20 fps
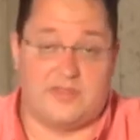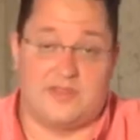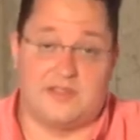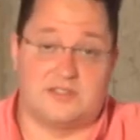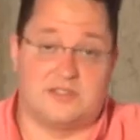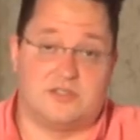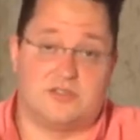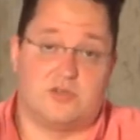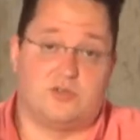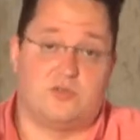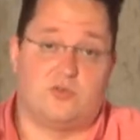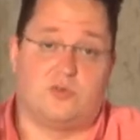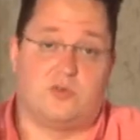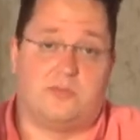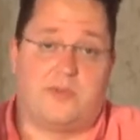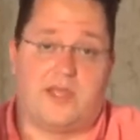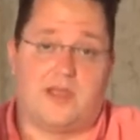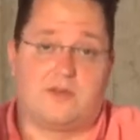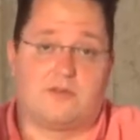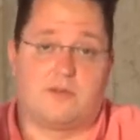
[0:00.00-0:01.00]
This is a dual
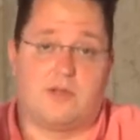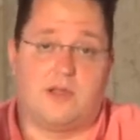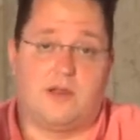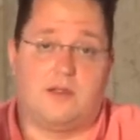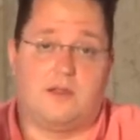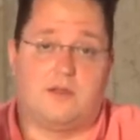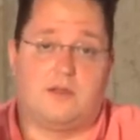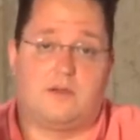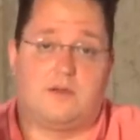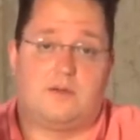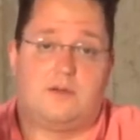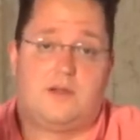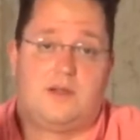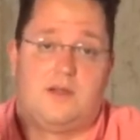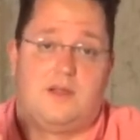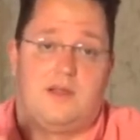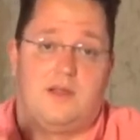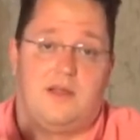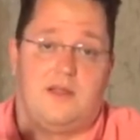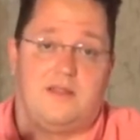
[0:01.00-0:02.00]
band radio.
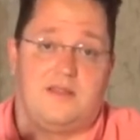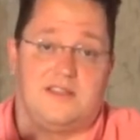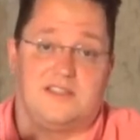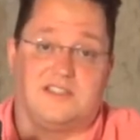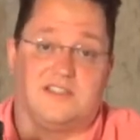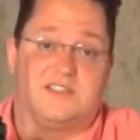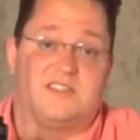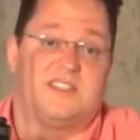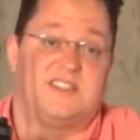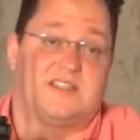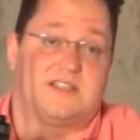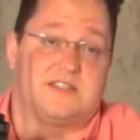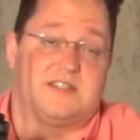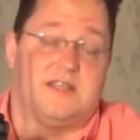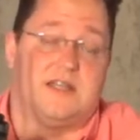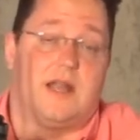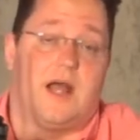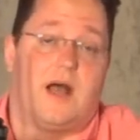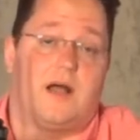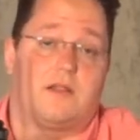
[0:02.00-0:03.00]
This is
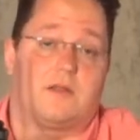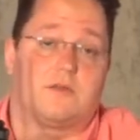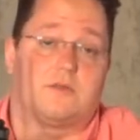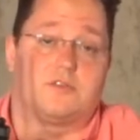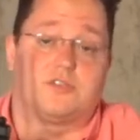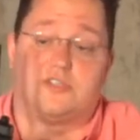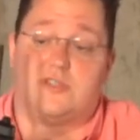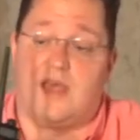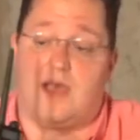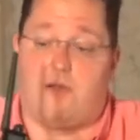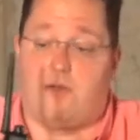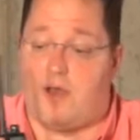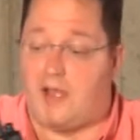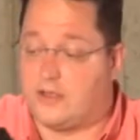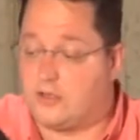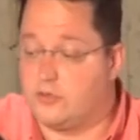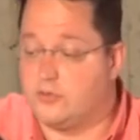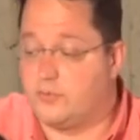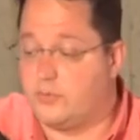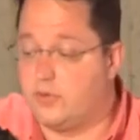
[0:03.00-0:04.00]
$60. Now, I
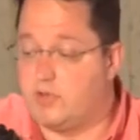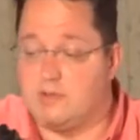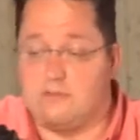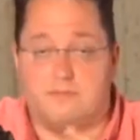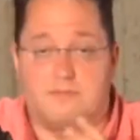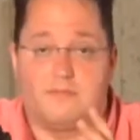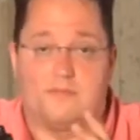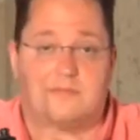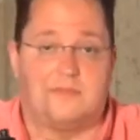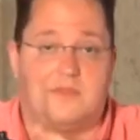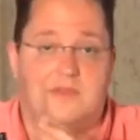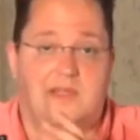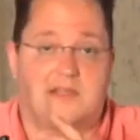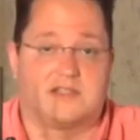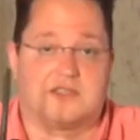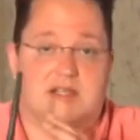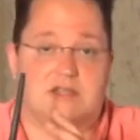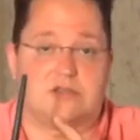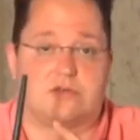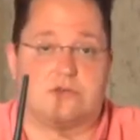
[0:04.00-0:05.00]
could put
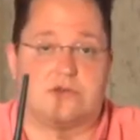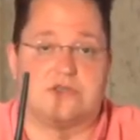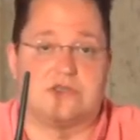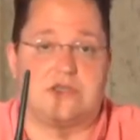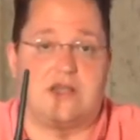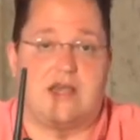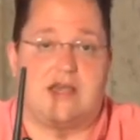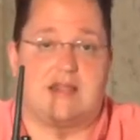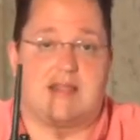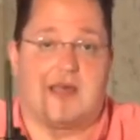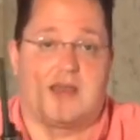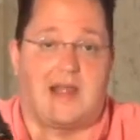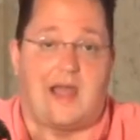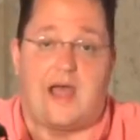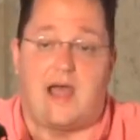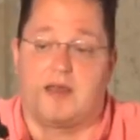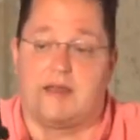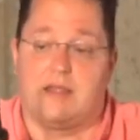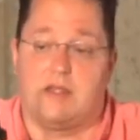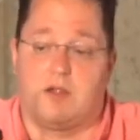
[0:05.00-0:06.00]
accessories like that
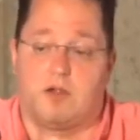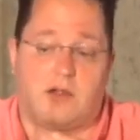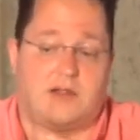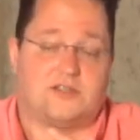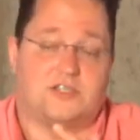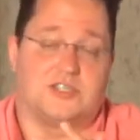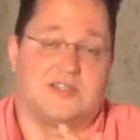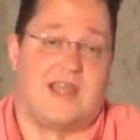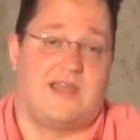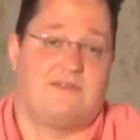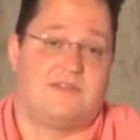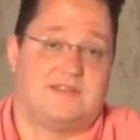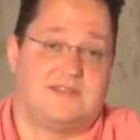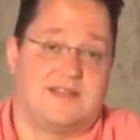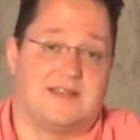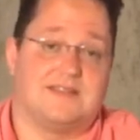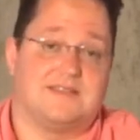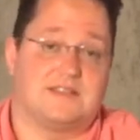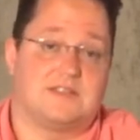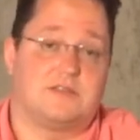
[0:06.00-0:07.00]
on here. I just haven't
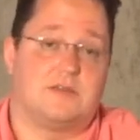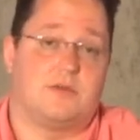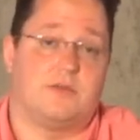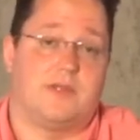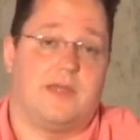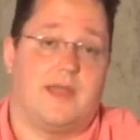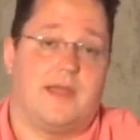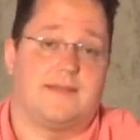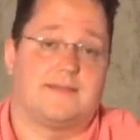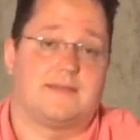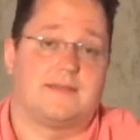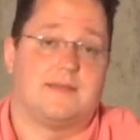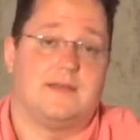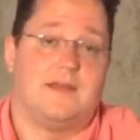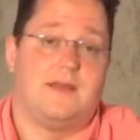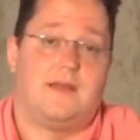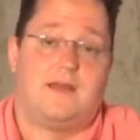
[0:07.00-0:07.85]
done so yet.